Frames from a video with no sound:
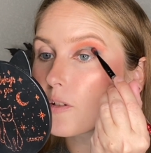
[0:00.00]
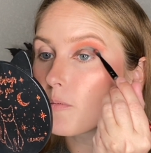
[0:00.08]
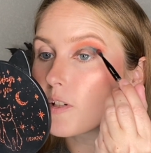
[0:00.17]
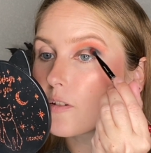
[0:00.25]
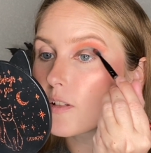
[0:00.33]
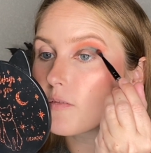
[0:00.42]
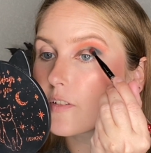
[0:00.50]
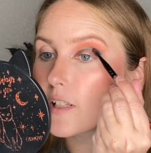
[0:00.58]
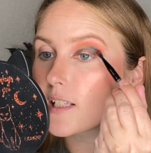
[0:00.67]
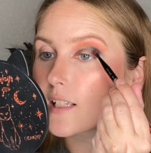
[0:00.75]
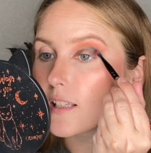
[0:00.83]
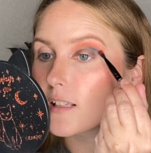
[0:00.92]
to be using for this.
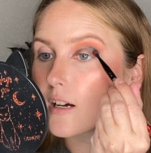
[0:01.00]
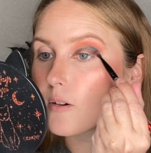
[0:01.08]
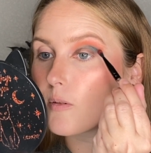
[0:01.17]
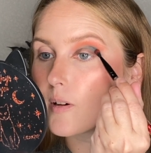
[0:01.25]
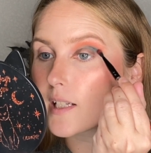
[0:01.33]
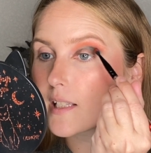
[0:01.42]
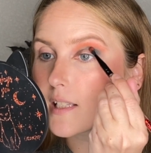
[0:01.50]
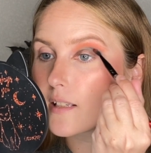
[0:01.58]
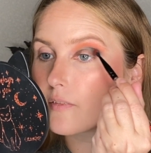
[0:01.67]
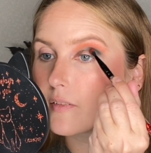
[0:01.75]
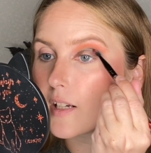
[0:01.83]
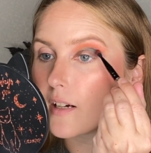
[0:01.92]
It's not quite
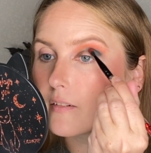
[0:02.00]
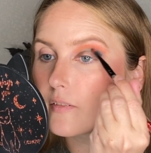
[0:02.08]
stiff enough.